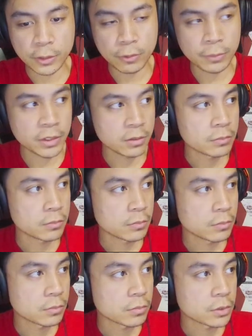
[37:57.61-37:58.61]
Remnant.
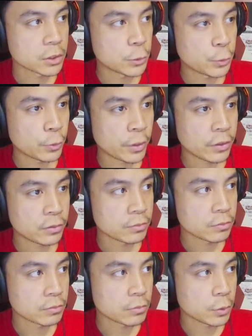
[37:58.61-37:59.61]
Super rare.
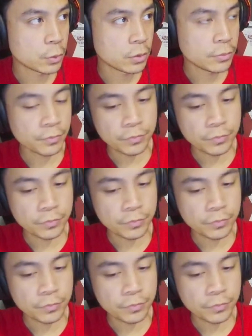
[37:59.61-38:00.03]
Cool.